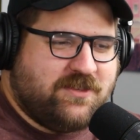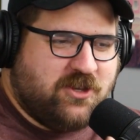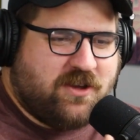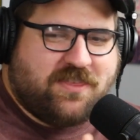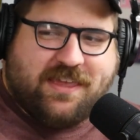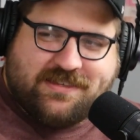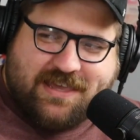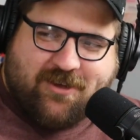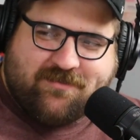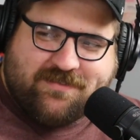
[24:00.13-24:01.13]
took things
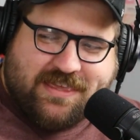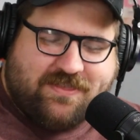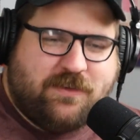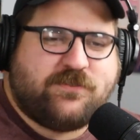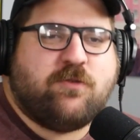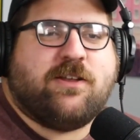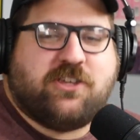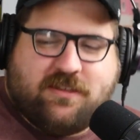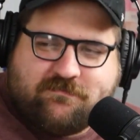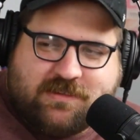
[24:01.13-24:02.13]
out. They leave too
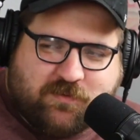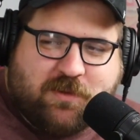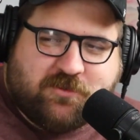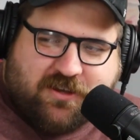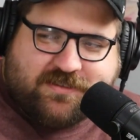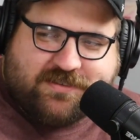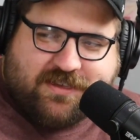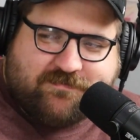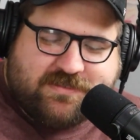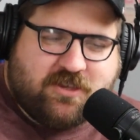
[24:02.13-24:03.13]
much in, is what I'm trying to
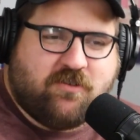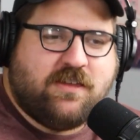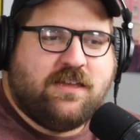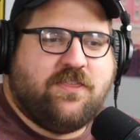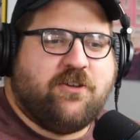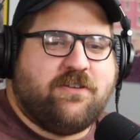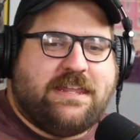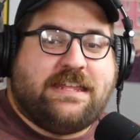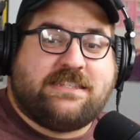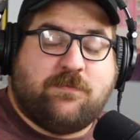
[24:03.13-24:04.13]
say. Yeah. So there
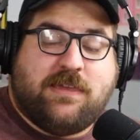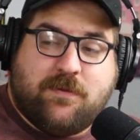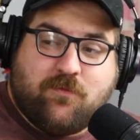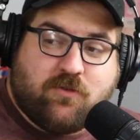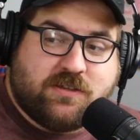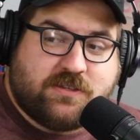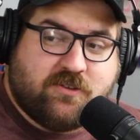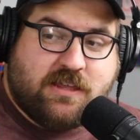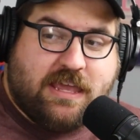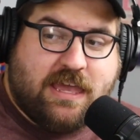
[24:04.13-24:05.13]
needs to be a more
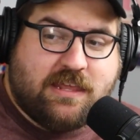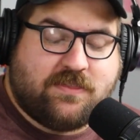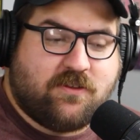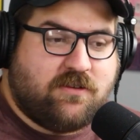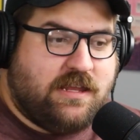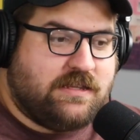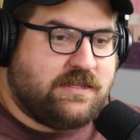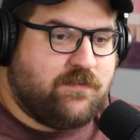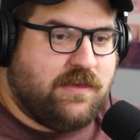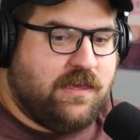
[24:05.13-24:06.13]
discerning edit. There
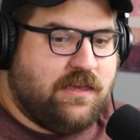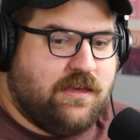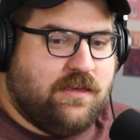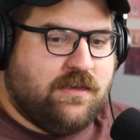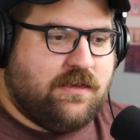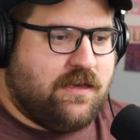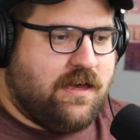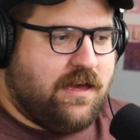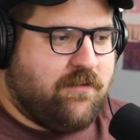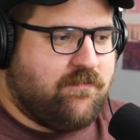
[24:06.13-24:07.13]
needs to be,
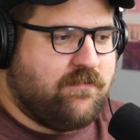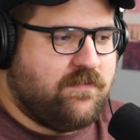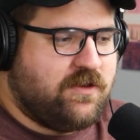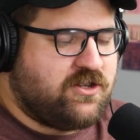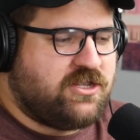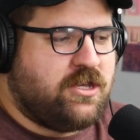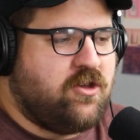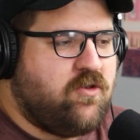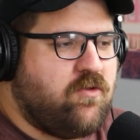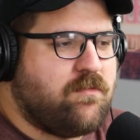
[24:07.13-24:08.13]
um, there's
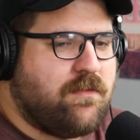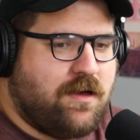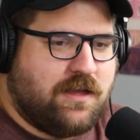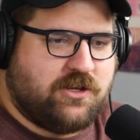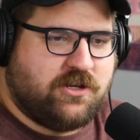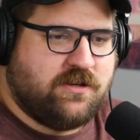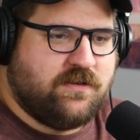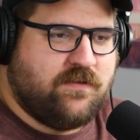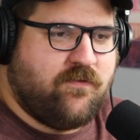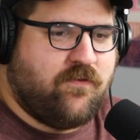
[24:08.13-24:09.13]
too much
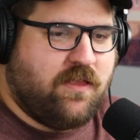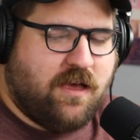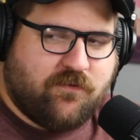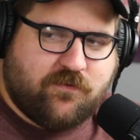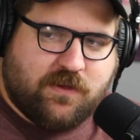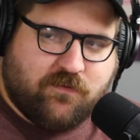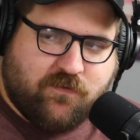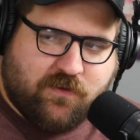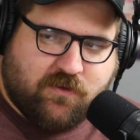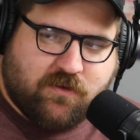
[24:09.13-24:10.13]
fluff and
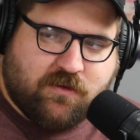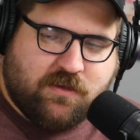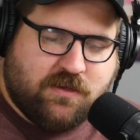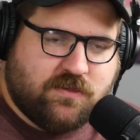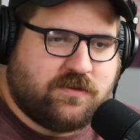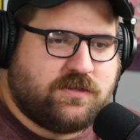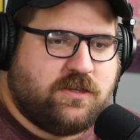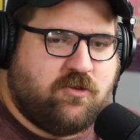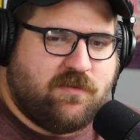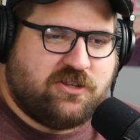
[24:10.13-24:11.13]
filler. There's
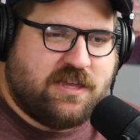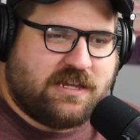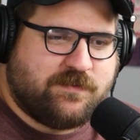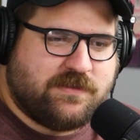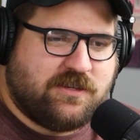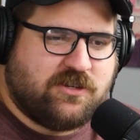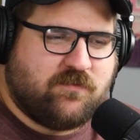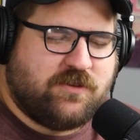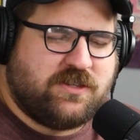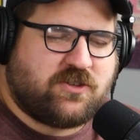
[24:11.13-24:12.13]
too much
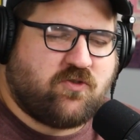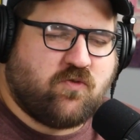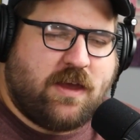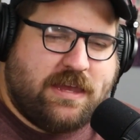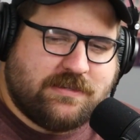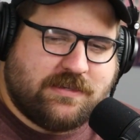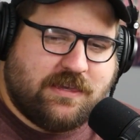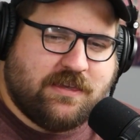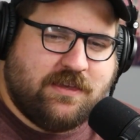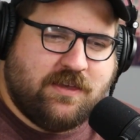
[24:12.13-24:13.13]
exposition, which is
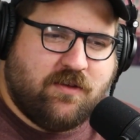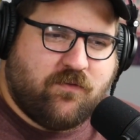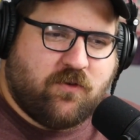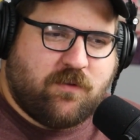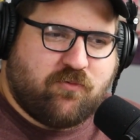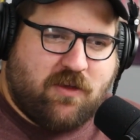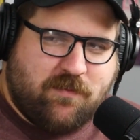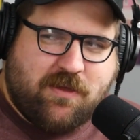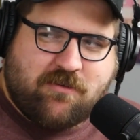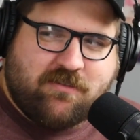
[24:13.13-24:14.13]
crazy for a
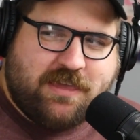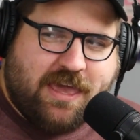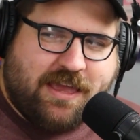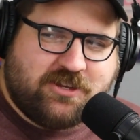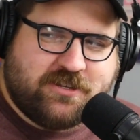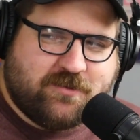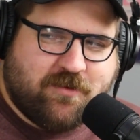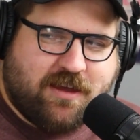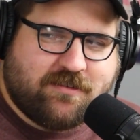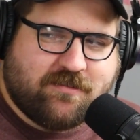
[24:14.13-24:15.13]
primarily action
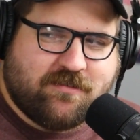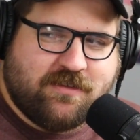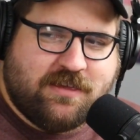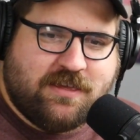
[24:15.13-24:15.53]
director.